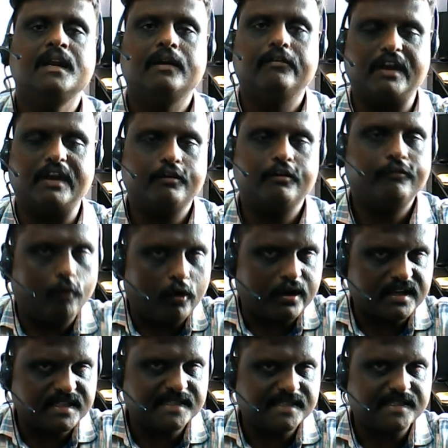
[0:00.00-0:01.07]
when you
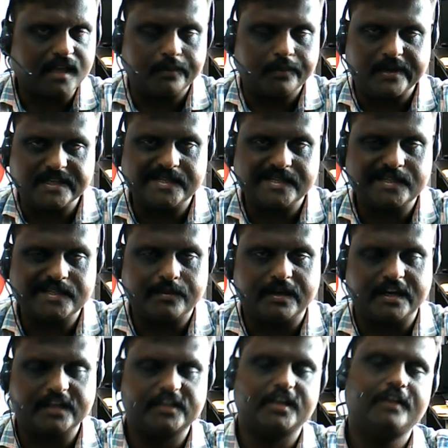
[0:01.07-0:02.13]
focuses on plagiarism
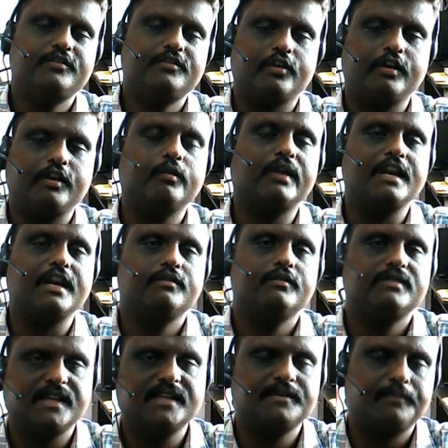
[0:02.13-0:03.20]
reduction, so you can use
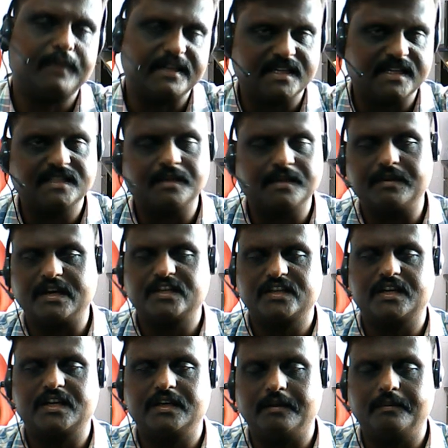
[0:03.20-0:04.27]
this plagiarism
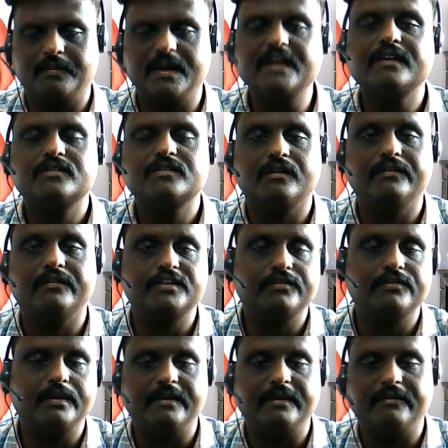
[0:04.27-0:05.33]
reduction template, so which
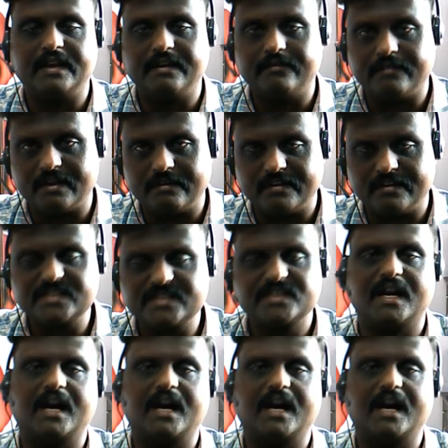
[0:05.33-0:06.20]
will be very well versed,